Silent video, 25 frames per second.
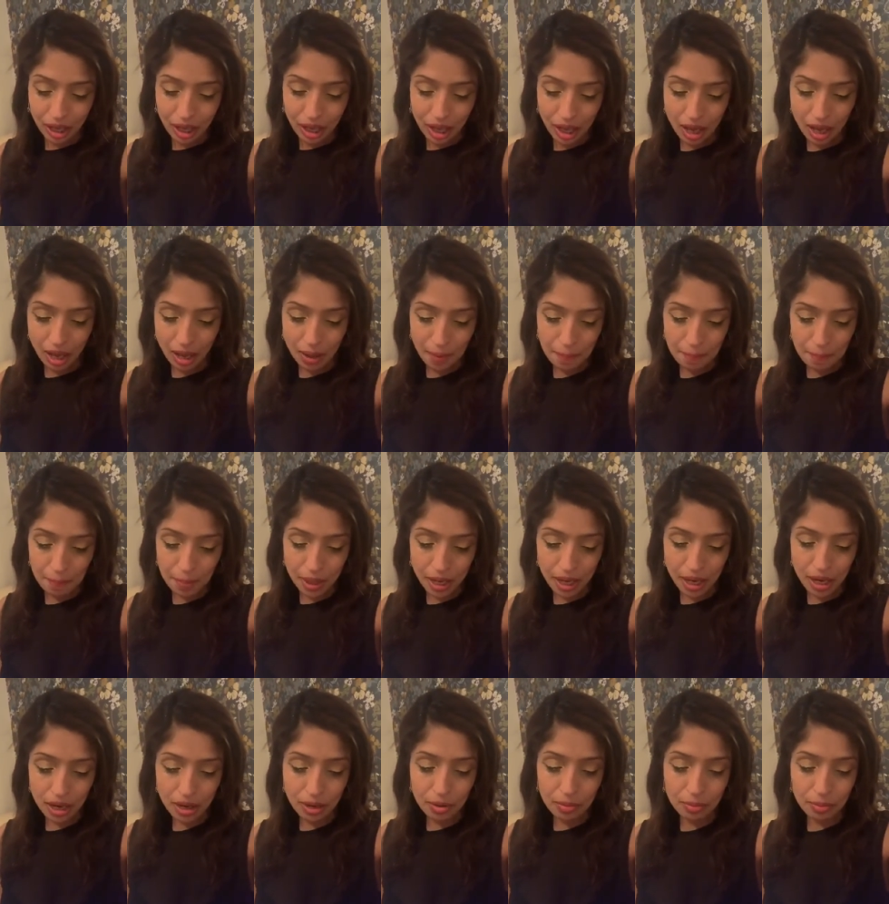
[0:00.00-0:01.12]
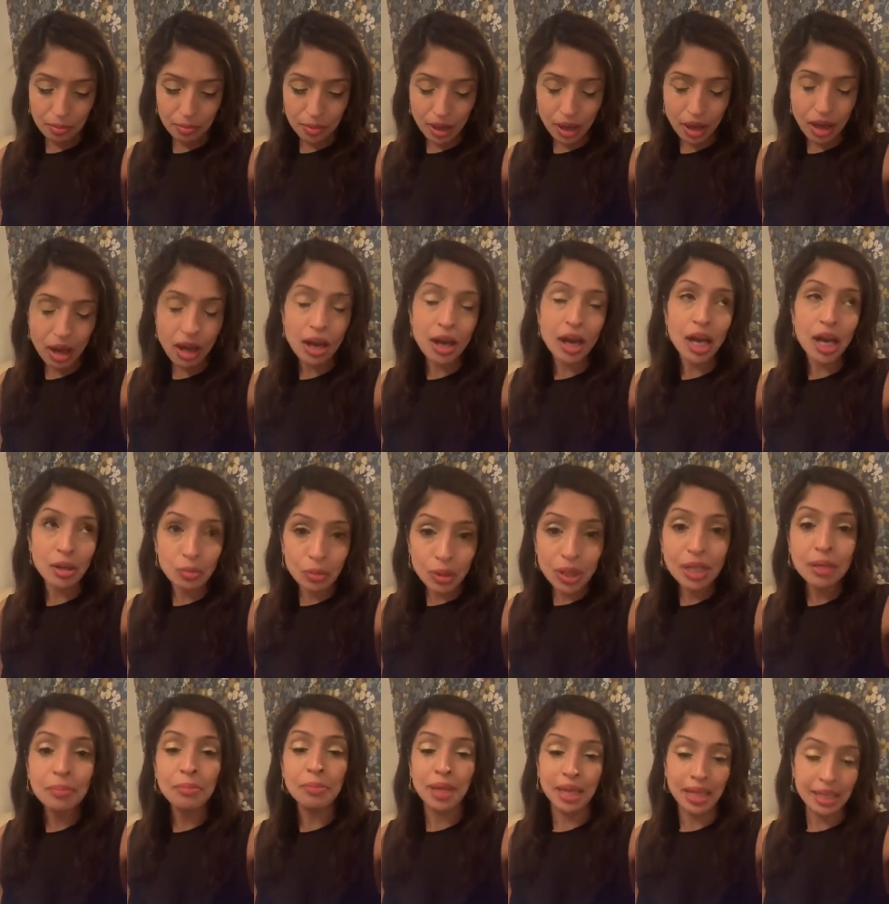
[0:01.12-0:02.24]
but I will
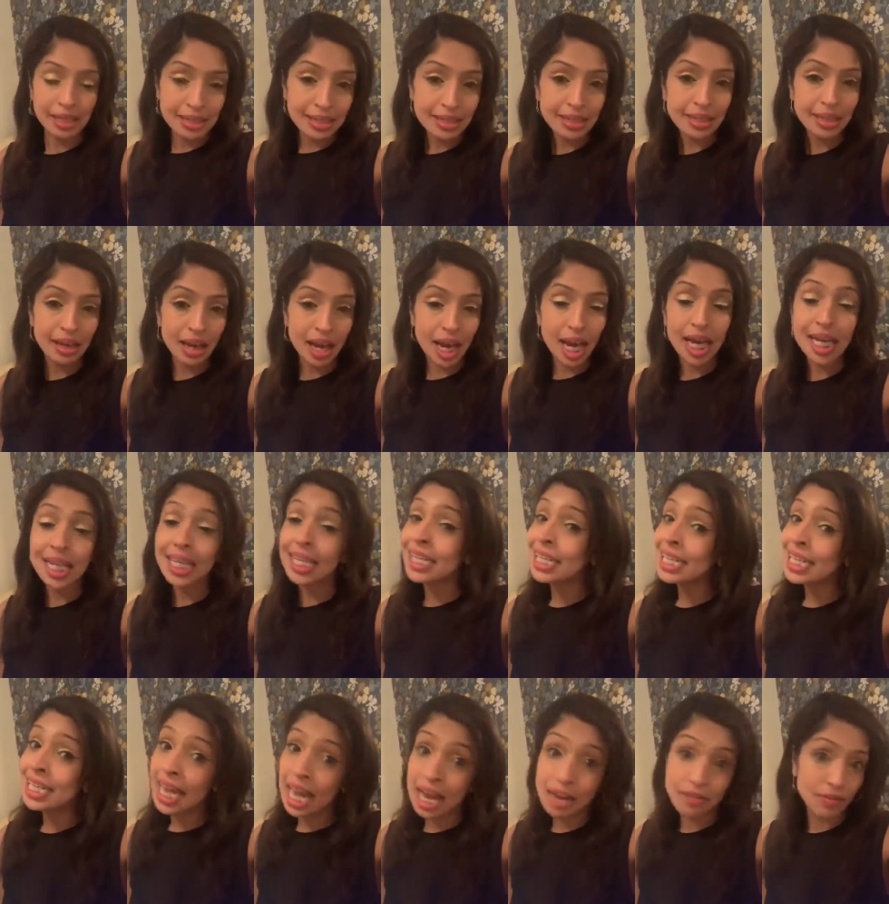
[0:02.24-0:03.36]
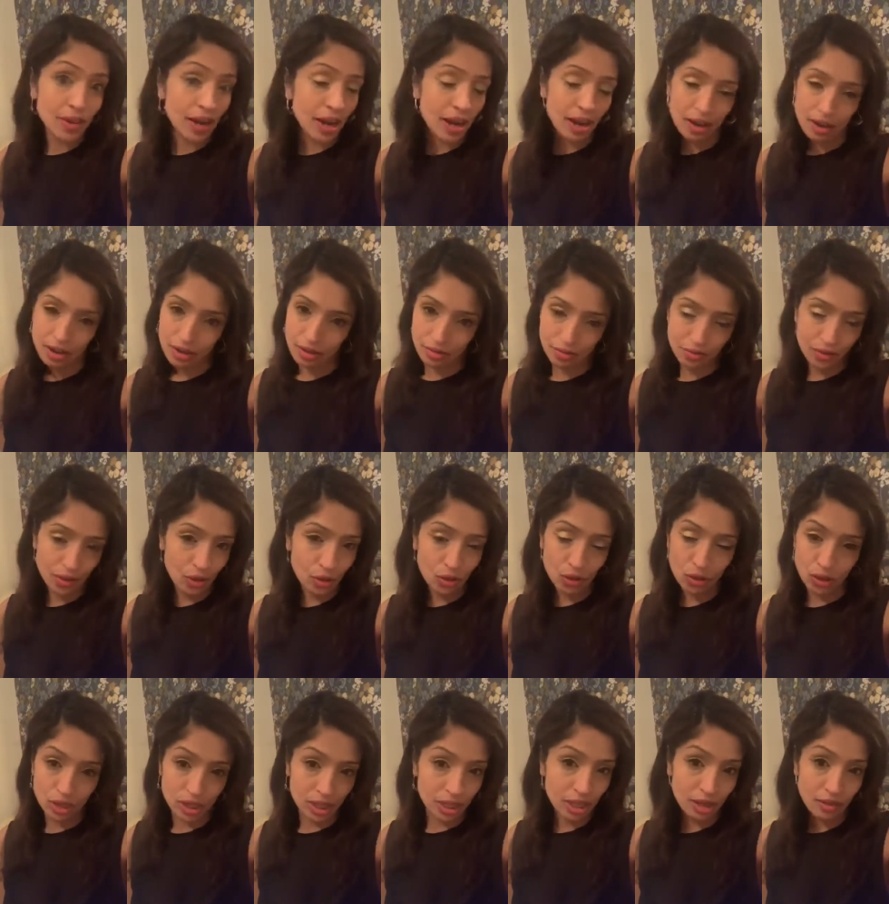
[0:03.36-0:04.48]
admit I never felt
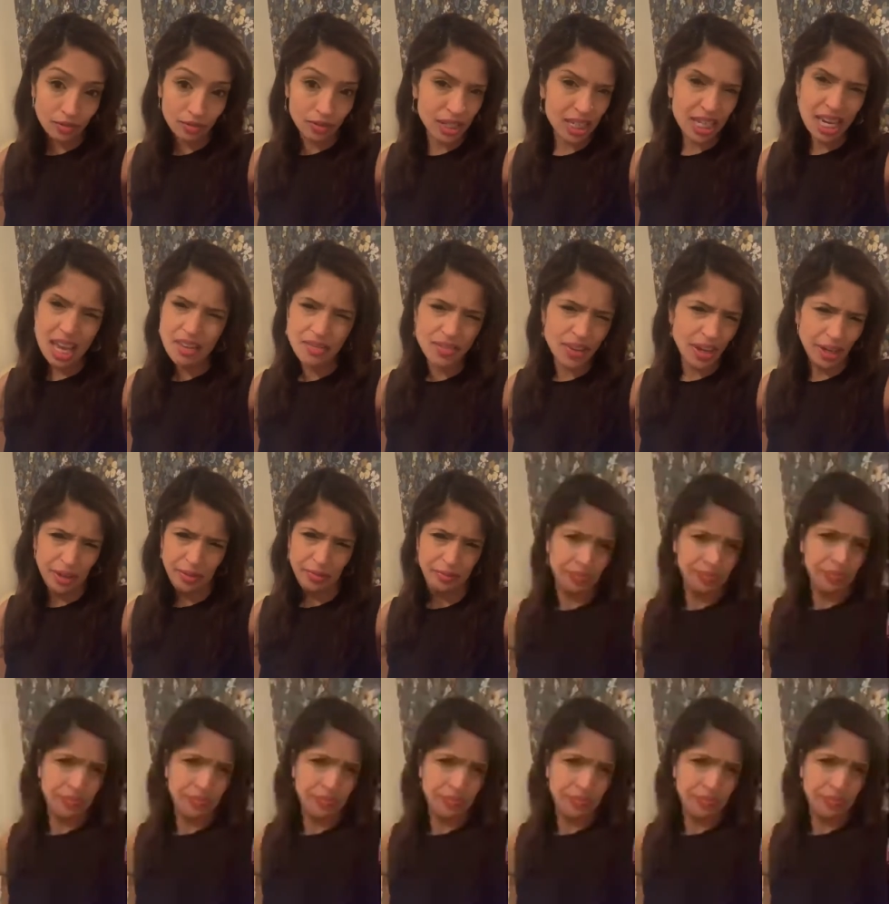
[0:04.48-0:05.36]
good enough. Never.